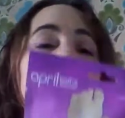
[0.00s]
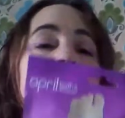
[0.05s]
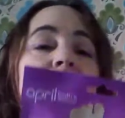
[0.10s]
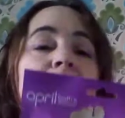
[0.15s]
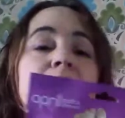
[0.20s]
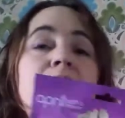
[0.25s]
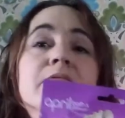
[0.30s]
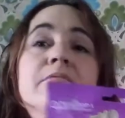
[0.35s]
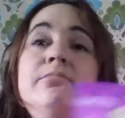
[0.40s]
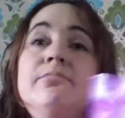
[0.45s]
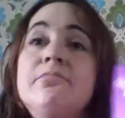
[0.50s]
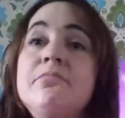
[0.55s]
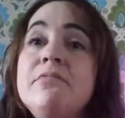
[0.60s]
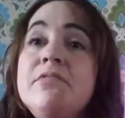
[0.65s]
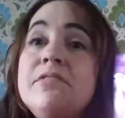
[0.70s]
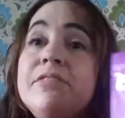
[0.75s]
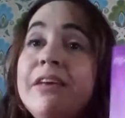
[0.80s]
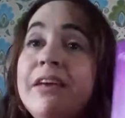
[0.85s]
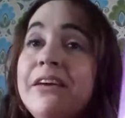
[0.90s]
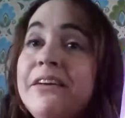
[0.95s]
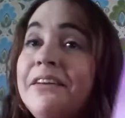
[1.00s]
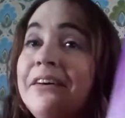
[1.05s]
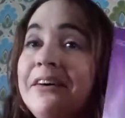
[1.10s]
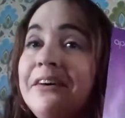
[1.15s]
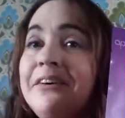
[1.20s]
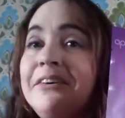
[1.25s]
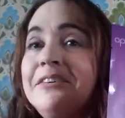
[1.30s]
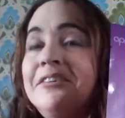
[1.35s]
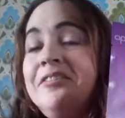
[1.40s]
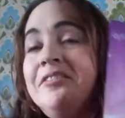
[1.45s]
in seeing
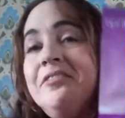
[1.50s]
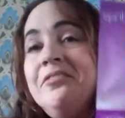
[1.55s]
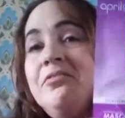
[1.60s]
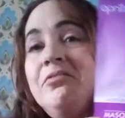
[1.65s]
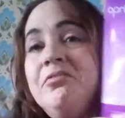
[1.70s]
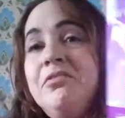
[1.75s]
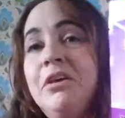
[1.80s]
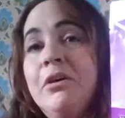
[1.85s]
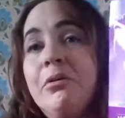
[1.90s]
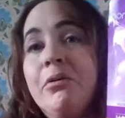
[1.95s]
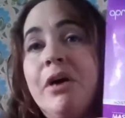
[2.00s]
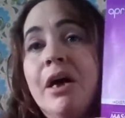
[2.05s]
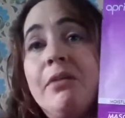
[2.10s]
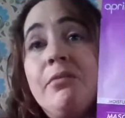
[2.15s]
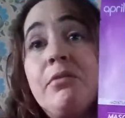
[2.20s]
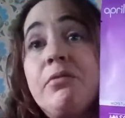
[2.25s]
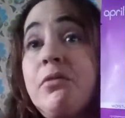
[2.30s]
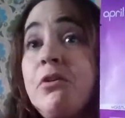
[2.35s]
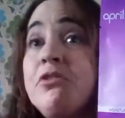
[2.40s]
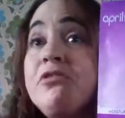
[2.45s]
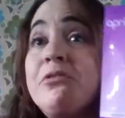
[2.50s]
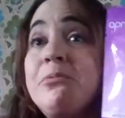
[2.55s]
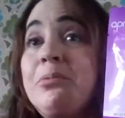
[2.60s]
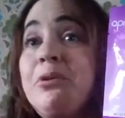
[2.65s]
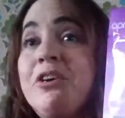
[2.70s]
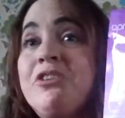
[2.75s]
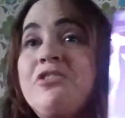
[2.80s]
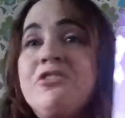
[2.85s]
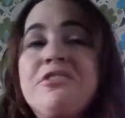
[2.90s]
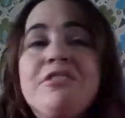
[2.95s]
a, you know, kind of a first
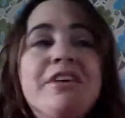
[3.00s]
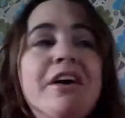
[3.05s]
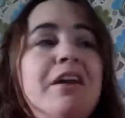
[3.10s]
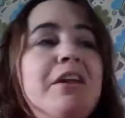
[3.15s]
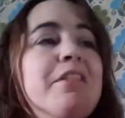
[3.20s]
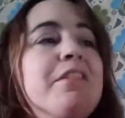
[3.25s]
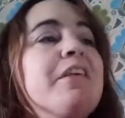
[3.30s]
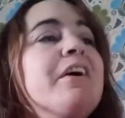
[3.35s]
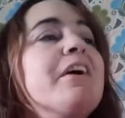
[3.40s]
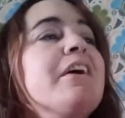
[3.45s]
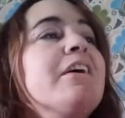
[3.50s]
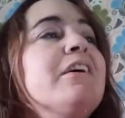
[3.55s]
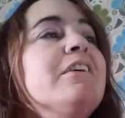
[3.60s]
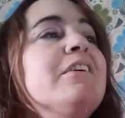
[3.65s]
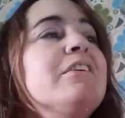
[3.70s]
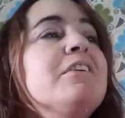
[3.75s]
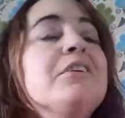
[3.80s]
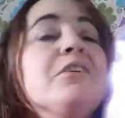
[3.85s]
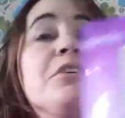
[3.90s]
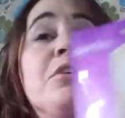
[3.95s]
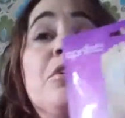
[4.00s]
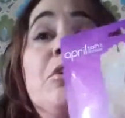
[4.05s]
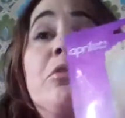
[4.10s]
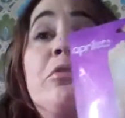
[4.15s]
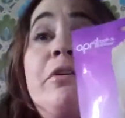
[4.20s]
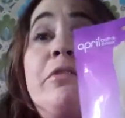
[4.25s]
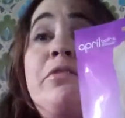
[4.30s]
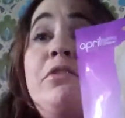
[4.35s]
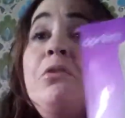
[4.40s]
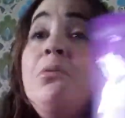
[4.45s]
impressions kind of thing, or
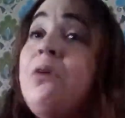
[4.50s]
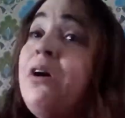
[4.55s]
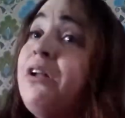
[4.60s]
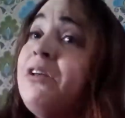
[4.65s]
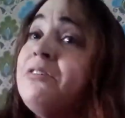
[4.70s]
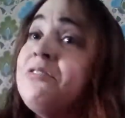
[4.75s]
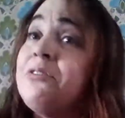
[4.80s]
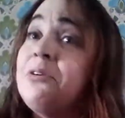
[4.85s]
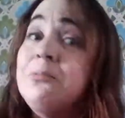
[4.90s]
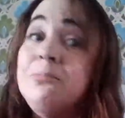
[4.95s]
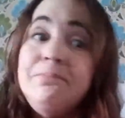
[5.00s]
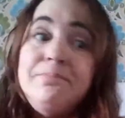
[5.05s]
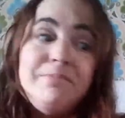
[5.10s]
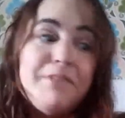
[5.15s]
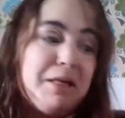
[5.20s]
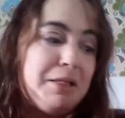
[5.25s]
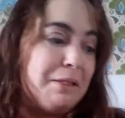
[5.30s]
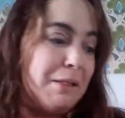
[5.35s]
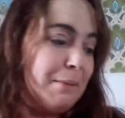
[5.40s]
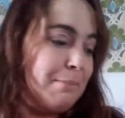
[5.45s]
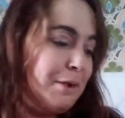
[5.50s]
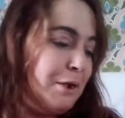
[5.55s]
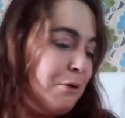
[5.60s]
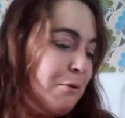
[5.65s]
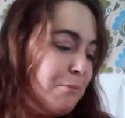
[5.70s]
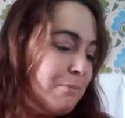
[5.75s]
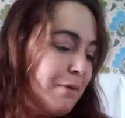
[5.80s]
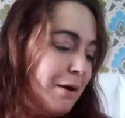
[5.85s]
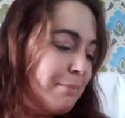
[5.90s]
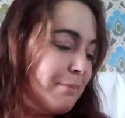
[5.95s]
a review on it. So let me
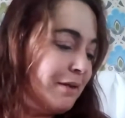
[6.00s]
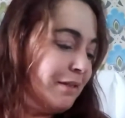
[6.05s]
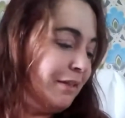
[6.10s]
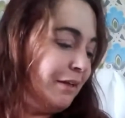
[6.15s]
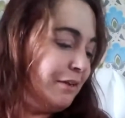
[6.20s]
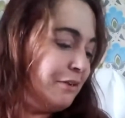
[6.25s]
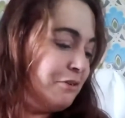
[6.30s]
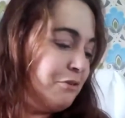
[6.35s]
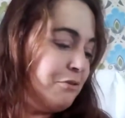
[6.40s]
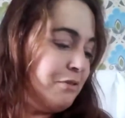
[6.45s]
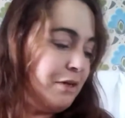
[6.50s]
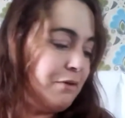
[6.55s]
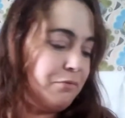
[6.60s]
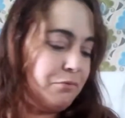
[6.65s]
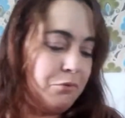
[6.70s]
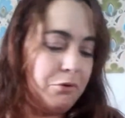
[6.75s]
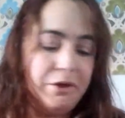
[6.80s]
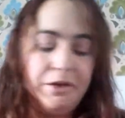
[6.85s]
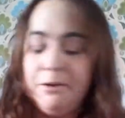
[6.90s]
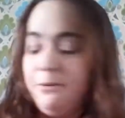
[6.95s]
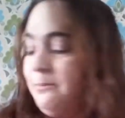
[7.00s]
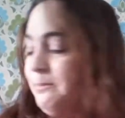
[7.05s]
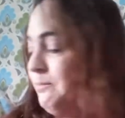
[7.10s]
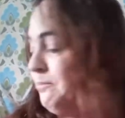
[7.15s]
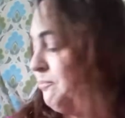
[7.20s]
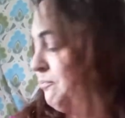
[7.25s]
know. I'd be glad to do that for you.